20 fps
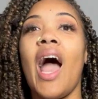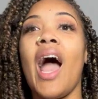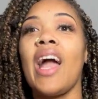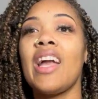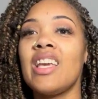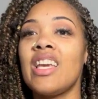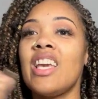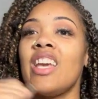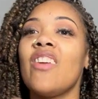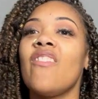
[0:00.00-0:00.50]
I
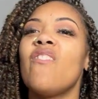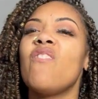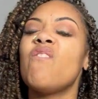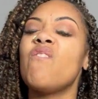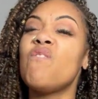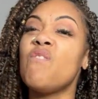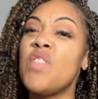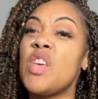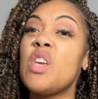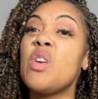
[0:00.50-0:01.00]
can
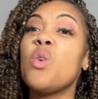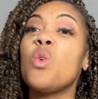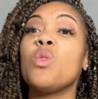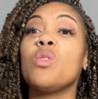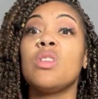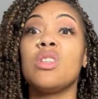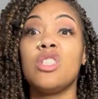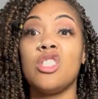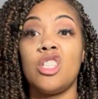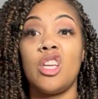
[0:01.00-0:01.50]
feel
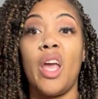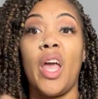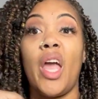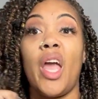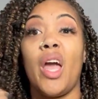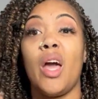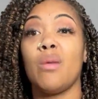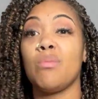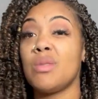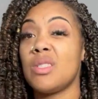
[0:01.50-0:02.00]
the
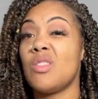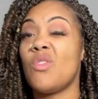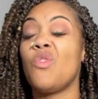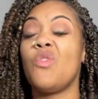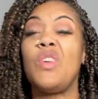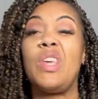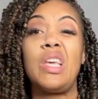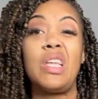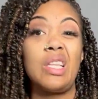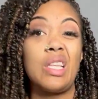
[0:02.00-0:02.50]
jabs,
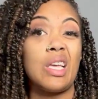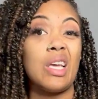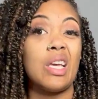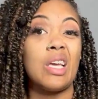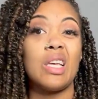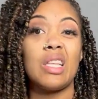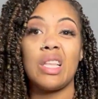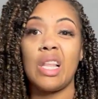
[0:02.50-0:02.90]
feel it.